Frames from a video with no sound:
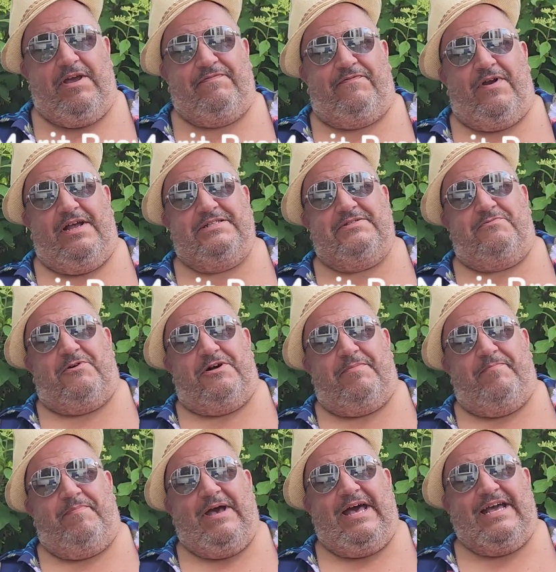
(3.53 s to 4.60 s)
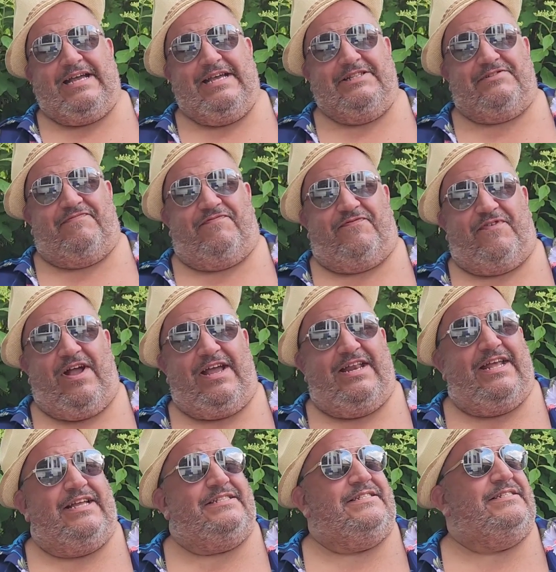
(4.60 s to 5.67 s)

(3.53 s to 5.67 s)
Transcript: my friends, and welcome back. It's Friday